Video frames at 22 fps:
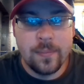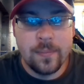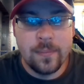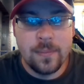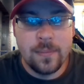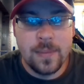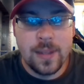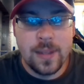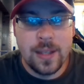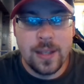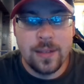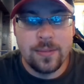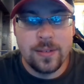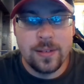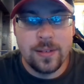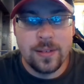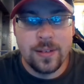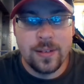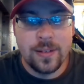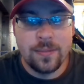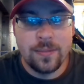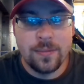if you're
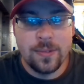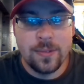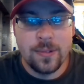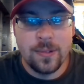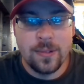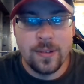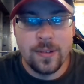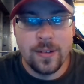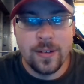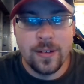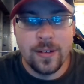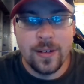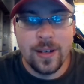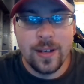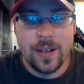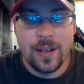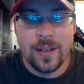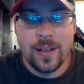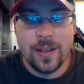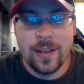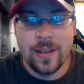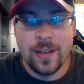looking for
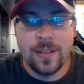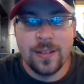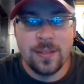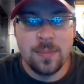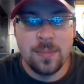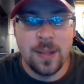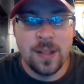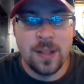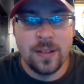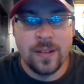a smaller